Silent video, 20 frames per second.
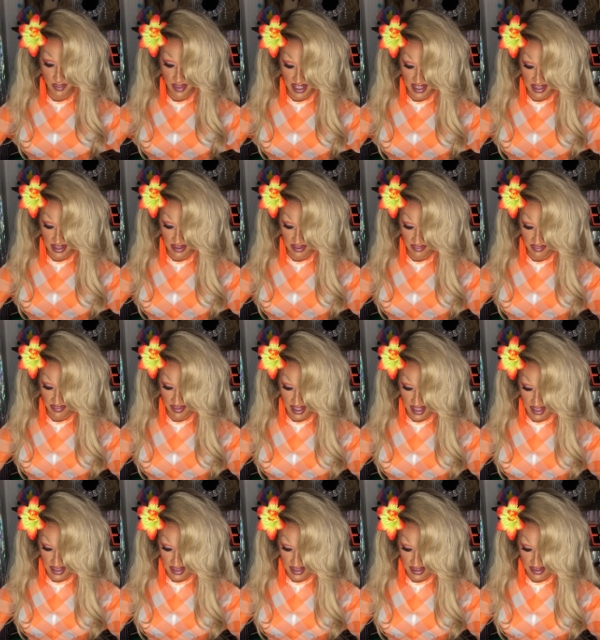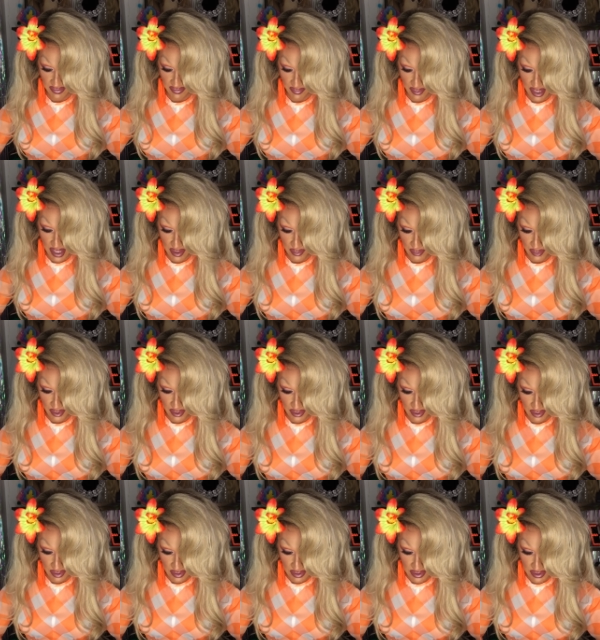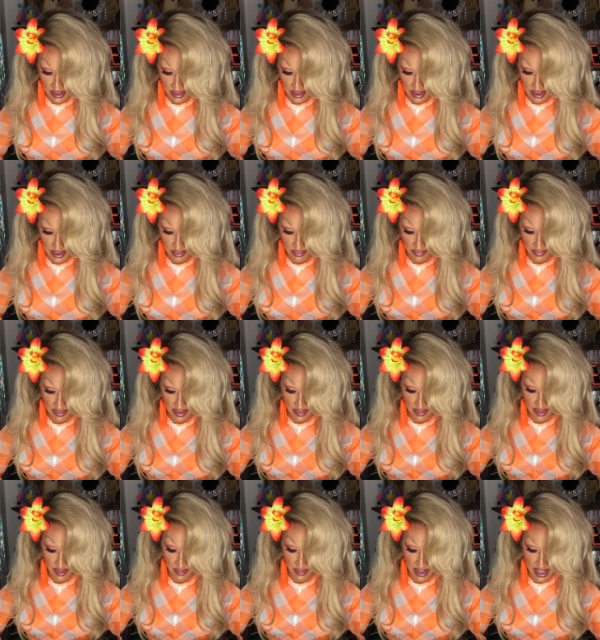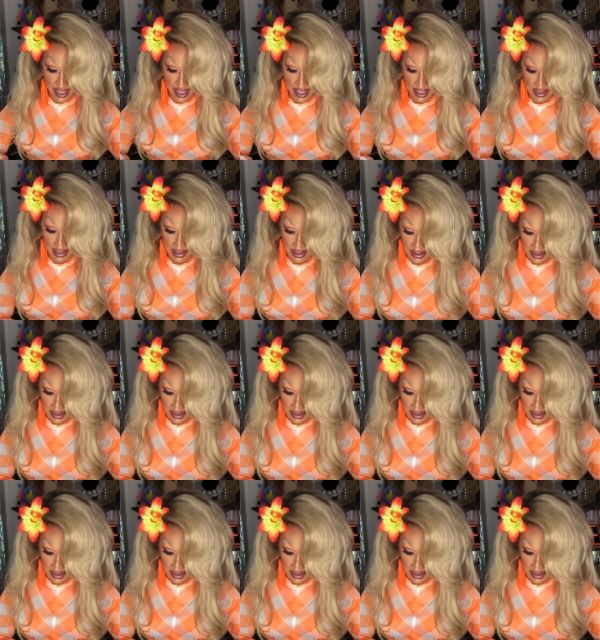making a fan out of paper. So then you flip it back